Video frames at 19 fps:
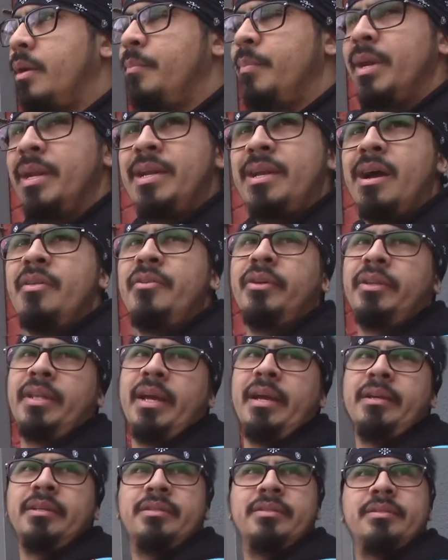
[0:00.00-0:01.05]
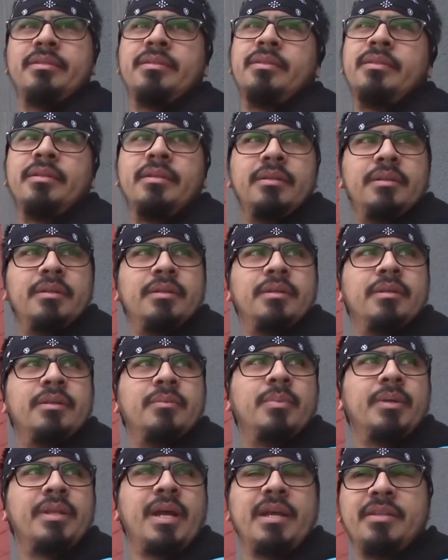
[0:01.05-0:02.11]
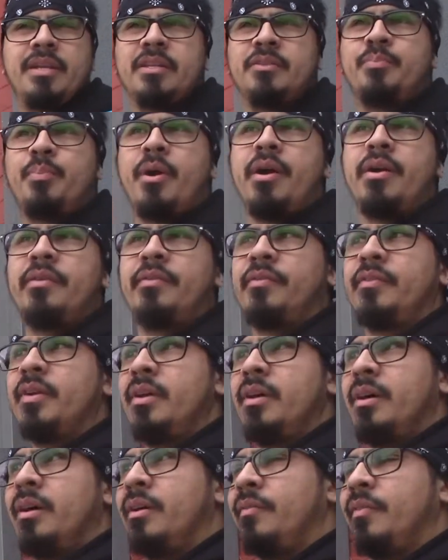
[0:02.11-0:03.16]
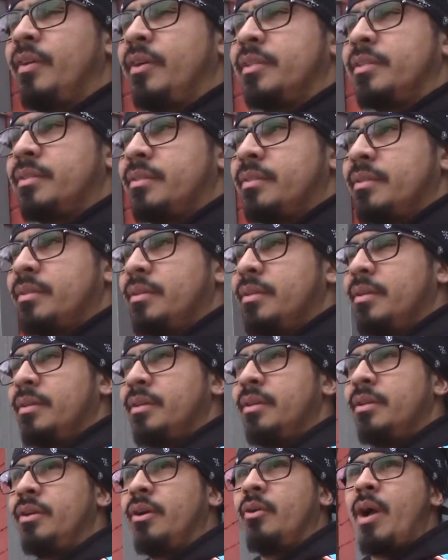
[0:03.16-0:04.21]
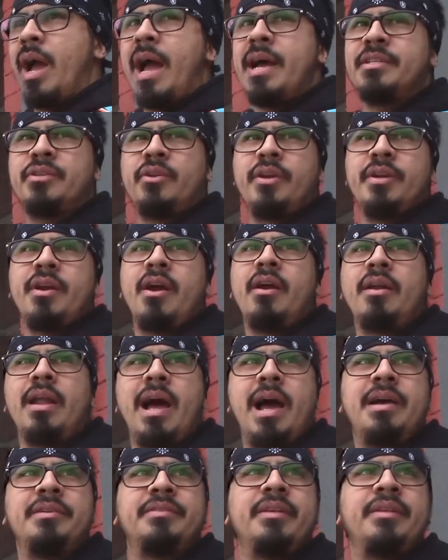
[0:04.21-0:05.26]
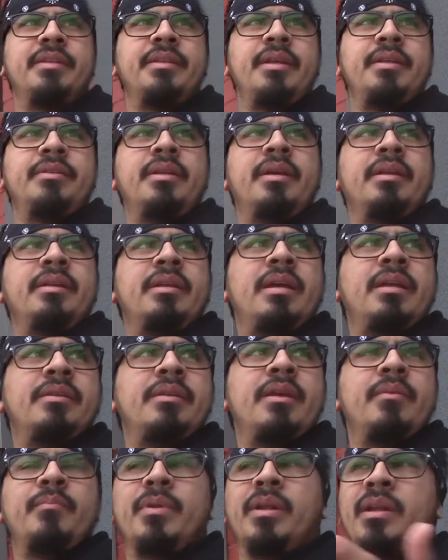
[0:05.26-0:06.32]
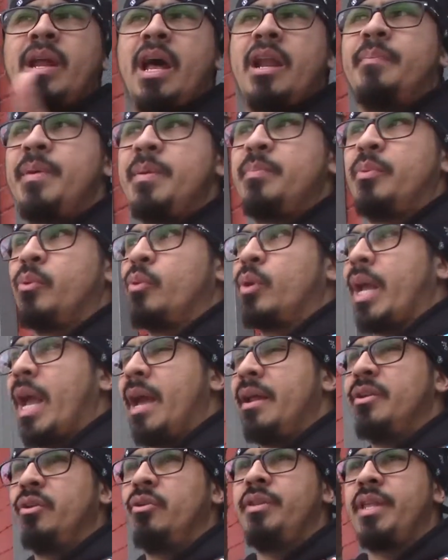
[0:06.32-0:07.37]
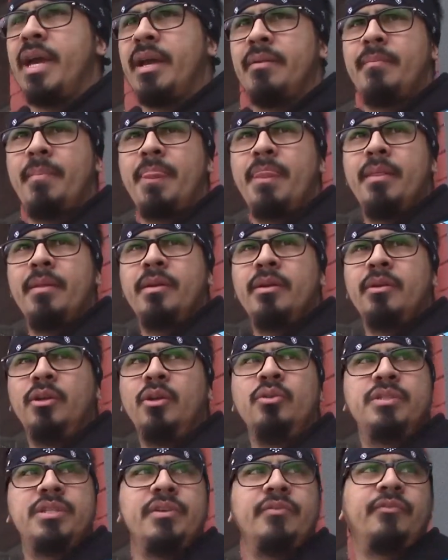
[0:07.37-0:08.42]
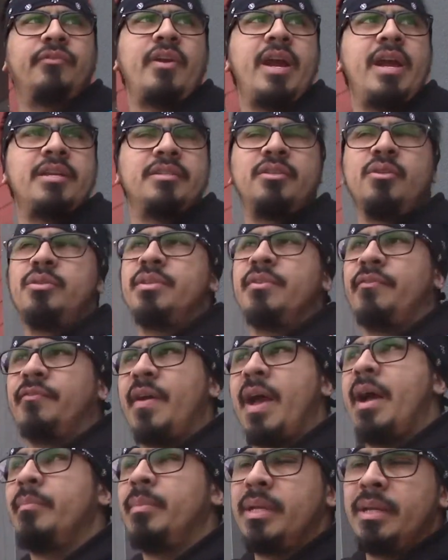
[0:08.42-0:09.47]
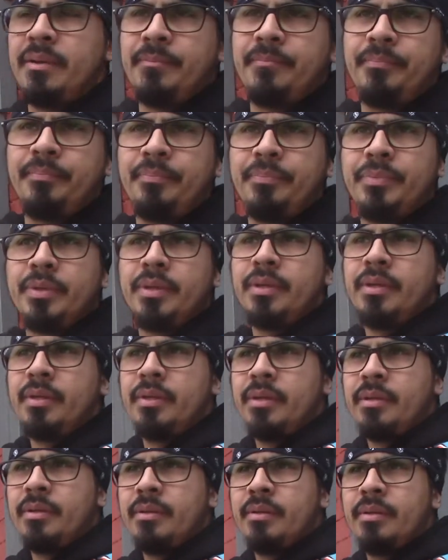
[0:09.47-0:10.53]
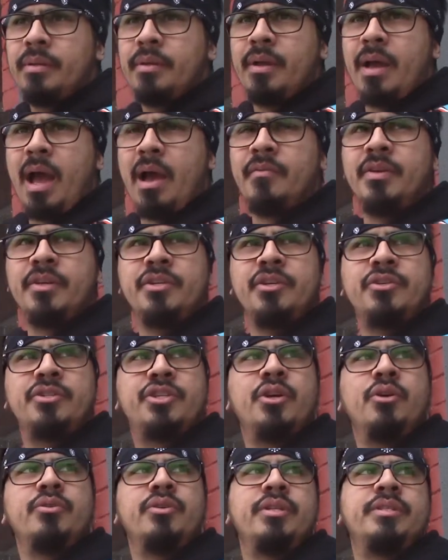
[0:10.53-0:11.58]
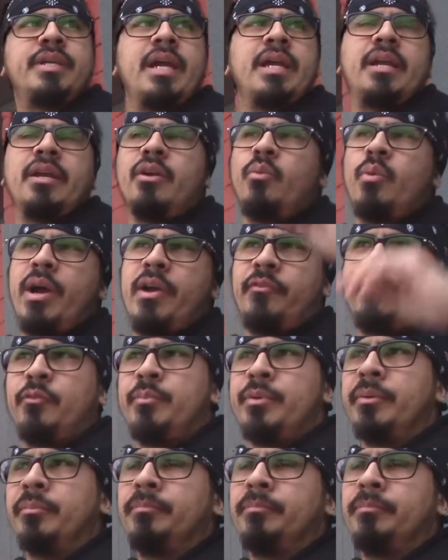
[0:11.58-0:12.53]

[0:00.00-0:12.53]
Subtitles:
many other things. But that's part of us, hazarding our lives. And a lot of people can't do that. Losing friends, losing family. Having your children taken away from you.